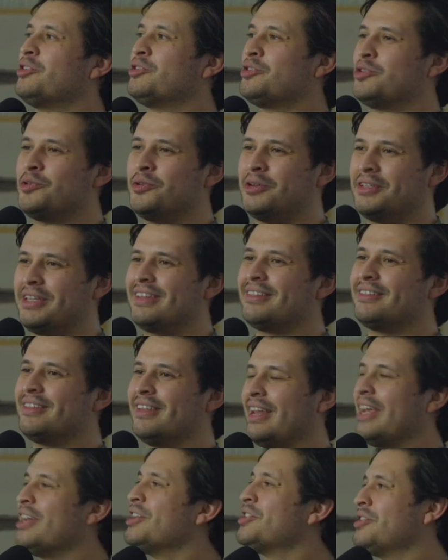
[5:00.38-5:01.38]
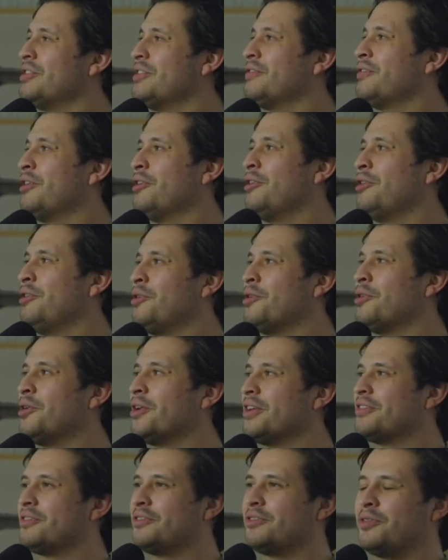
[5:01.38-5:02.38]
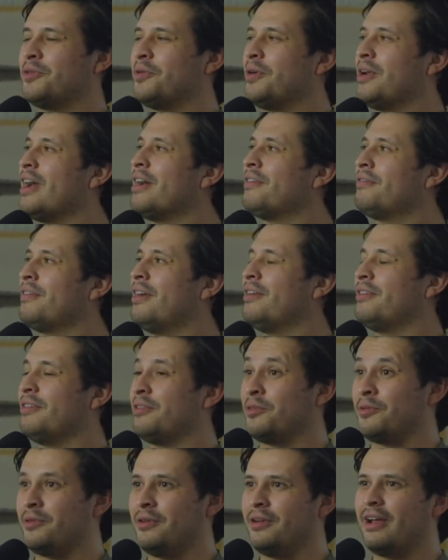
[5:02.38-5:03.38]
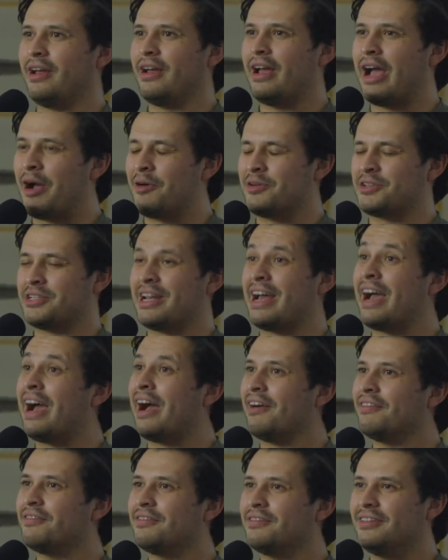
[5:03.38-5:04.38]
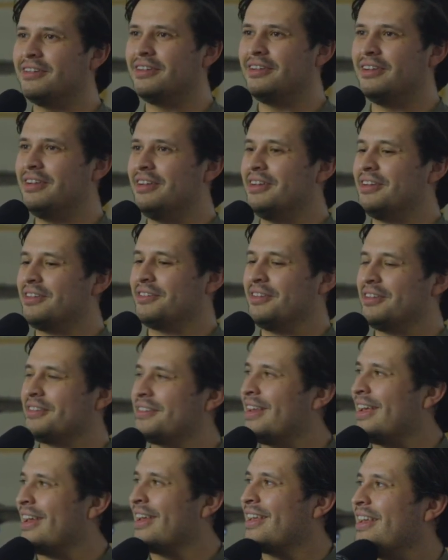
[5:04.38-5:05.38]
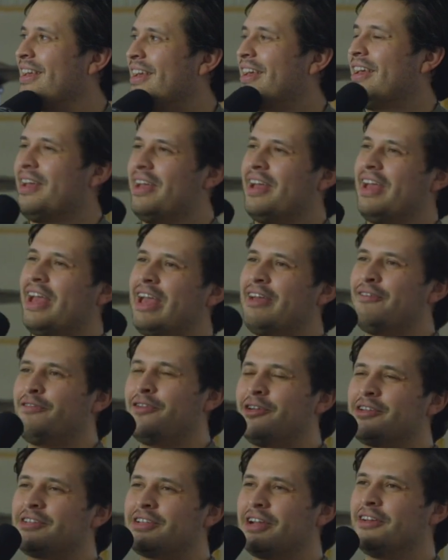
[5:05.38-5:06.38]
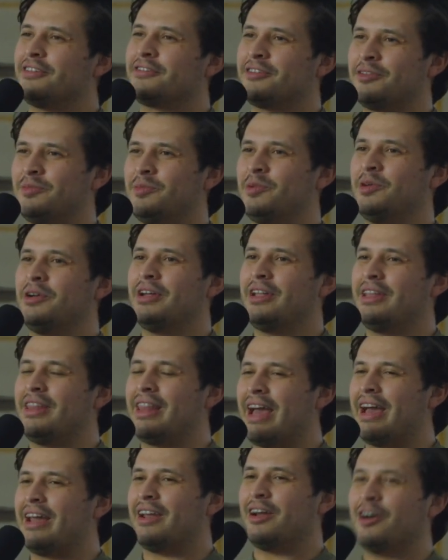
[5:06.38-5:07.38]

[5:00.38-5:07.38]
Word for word: to a destination. If you go to New York, it's three and a half, uh, three hours and a half. Yeah. So it's like, if you tell someone that